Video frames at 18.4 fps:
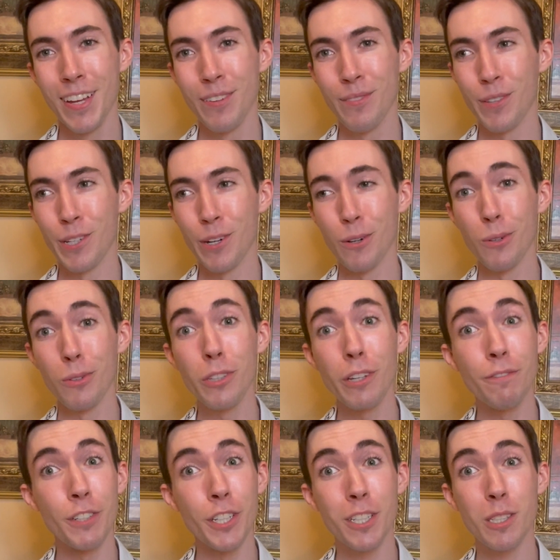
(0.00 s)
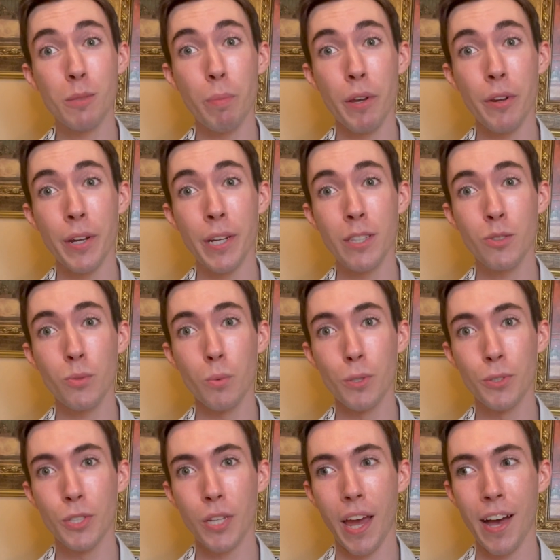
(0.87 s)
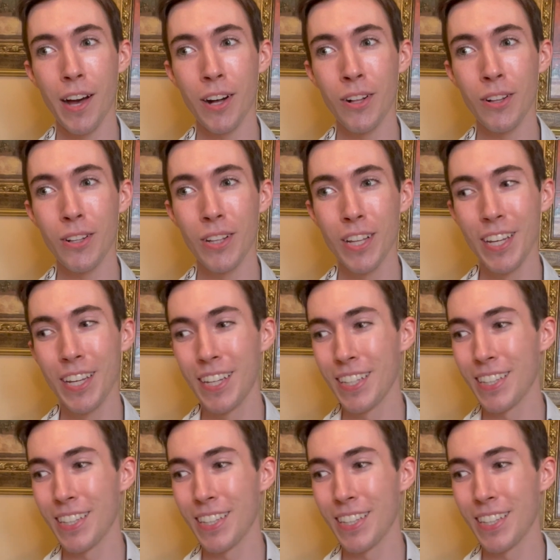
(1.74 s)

You know, lived experience will tell.